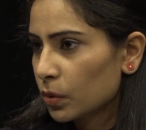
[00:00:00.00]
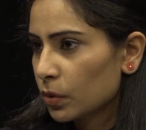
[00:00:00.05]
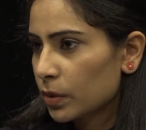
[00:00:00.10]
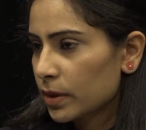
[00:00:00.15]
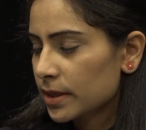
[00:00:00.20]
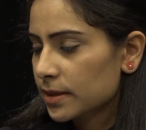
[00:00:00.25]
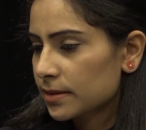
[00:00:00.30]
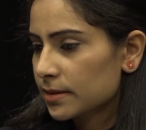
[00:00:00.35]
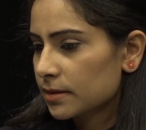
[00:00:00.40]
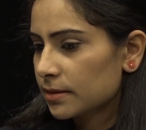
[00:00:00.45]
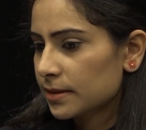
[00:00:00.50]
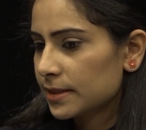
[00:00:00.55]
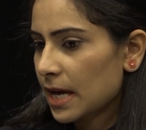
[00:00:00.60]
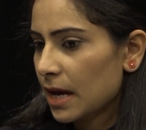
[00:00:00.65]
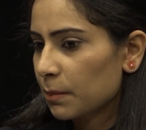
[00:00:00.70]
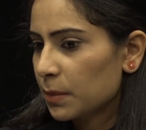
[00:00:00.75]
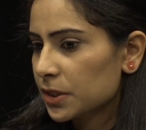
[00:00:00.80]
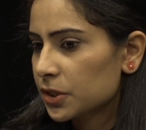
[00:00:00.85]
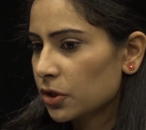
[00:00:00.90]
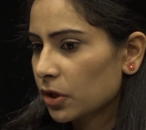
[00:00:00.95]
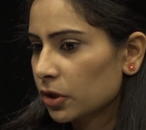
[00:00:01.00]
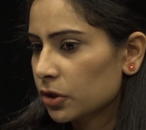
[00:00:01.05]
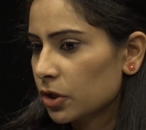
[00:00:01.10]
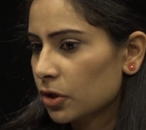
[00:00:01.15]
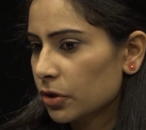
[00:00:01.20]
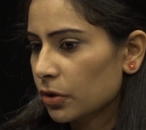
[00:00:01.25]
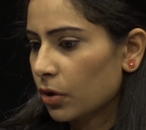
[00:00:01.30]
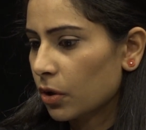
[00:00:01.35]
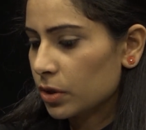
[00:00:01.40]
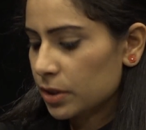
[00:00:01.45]
it's damaging
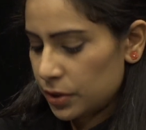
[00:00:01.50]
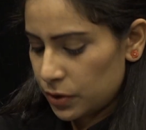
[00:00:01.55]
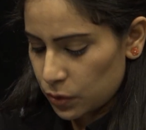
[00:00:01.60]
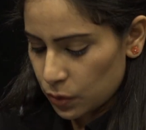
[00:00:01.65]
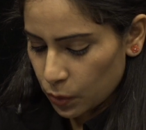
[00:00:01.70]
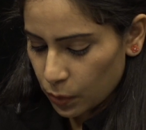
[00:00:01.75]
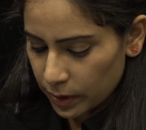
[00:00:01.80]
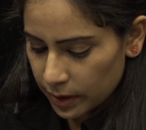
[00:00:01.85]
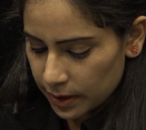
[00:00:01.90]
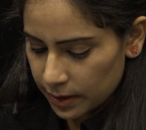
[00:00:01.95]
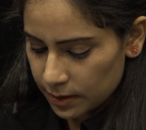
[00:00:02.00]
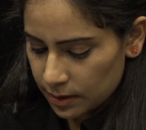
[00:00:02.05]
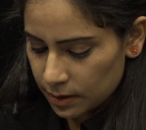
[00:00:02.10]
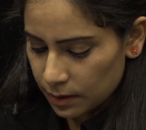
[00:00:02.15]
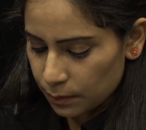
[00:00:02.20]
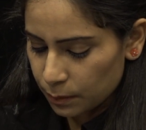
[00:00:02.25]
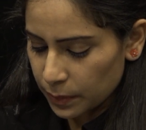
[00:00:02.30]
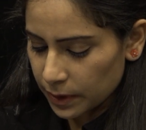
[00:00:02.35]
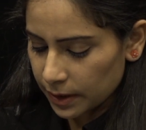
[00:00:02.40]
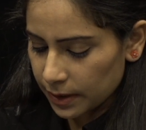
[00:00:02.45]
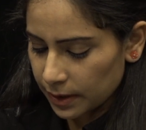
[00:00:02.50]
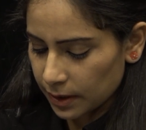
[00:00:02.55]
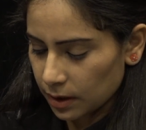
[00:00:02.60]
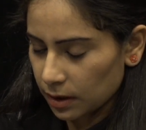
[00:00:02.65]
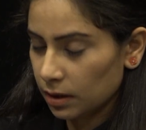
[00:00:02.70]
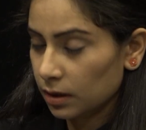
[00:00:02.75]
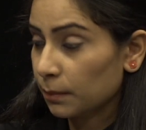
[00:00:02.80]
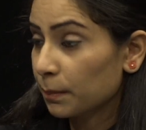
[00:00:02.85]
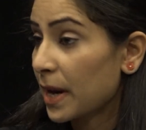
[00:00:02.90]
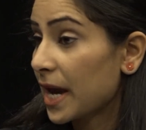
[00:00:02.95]
your joint, but
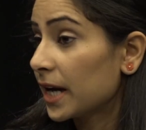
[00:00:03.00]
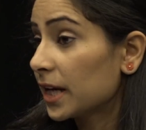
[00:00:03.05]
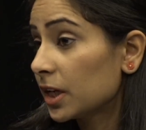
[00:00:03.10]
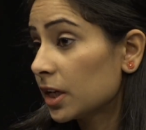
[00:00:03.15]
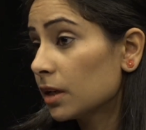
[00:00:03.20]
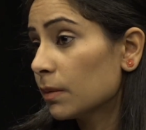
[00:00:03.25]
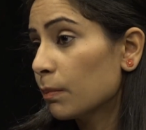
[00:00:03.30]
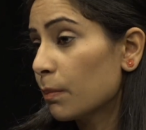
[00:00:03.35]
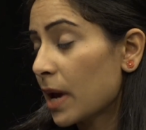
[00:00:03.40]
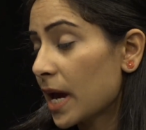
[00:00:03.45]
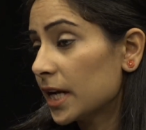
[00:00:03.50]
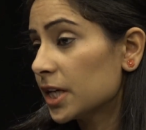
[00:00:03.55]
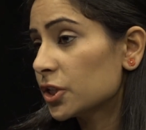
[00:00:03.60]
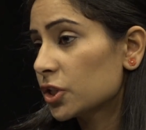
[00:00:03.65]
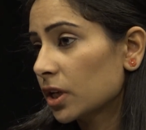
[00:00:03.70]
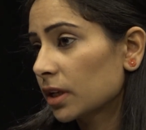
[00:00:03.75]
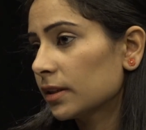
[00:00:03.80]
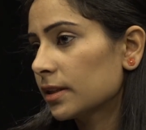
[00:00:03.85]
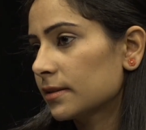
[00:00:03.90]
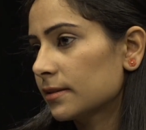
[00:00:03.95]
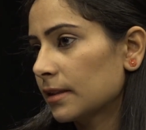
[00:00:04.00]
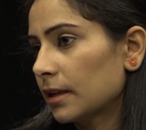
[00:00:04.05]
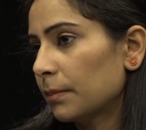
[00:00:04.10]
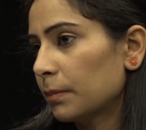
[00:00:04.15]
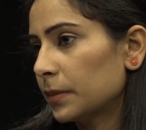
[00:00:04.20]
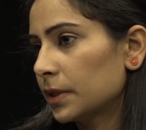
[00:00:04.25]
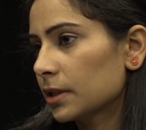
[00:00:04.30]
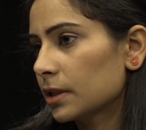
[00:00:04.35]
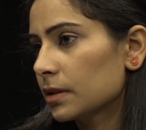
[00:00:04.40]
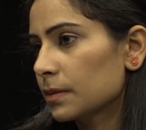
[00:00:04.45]
managing the
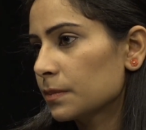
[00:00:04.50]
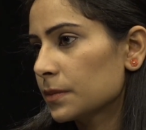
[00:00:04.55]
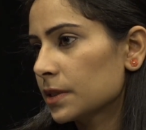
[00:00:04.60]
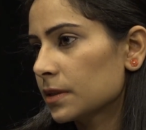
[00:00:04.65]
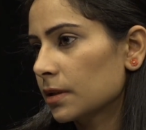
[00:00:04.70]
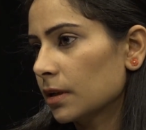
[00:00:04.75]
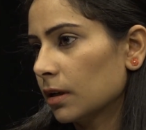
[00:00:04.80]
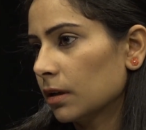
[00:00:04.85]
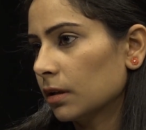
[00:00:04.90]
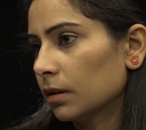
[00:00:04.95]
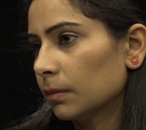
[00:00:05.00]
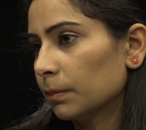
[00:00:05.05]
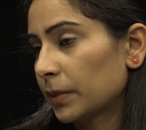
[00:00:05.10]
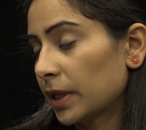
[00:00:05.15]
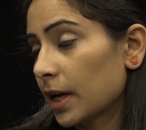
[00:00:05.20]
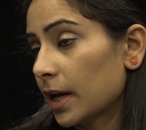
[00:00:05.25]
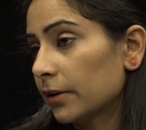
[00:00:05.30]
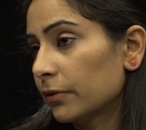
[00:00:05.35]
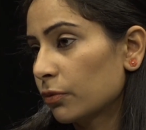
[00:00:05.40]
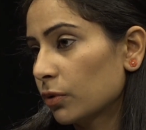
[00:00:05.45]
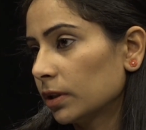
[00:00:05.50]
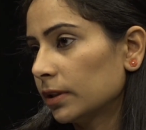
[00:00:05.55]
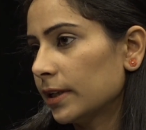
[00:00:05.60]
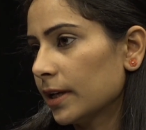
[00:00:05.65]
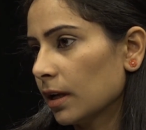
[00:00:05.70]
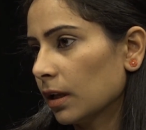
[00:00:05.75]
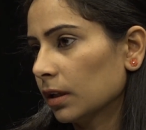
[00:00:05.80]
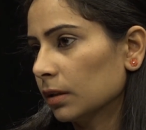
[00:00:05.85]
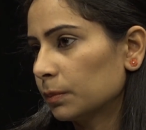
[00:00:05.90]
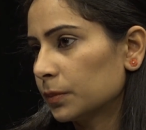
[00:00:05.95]
symptoms can really
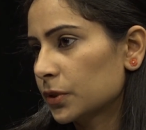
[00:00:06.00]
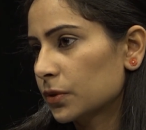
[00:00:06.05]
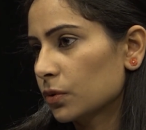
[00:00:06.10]
help.